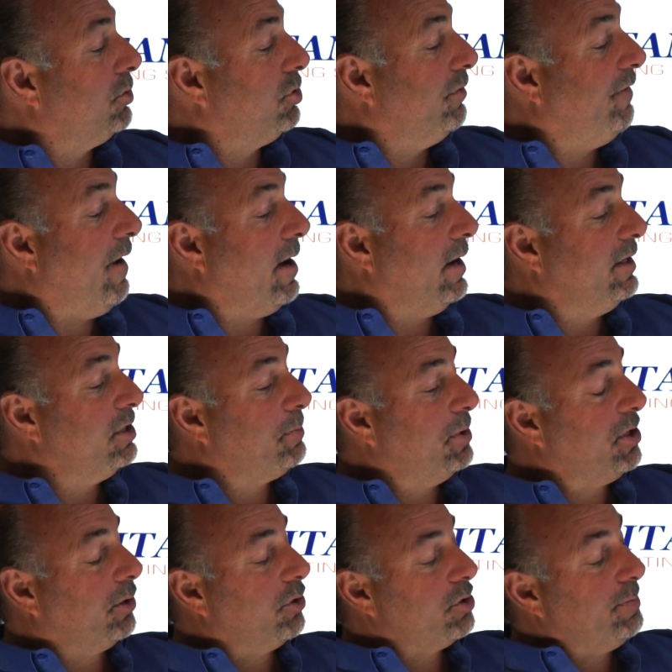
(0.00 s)
what you'll find on this
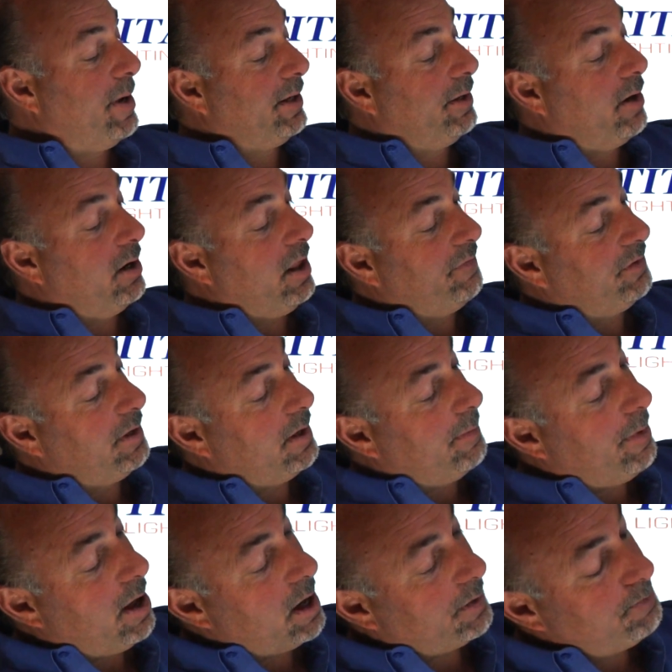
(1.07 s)
particular spec here. I left it on
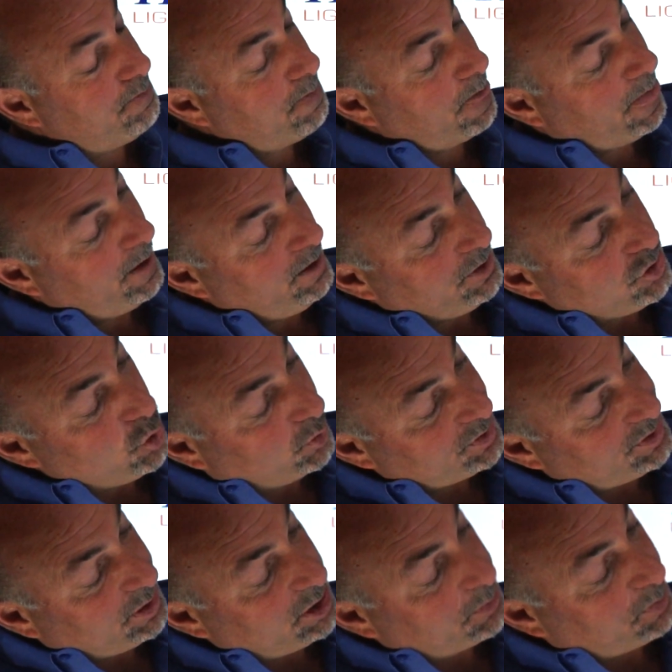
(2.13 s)
the bottom. You
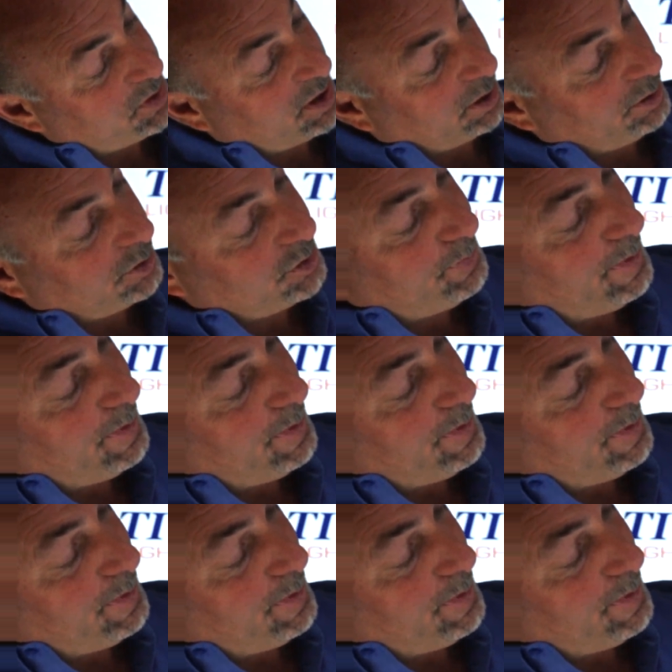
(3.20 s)
can see this particular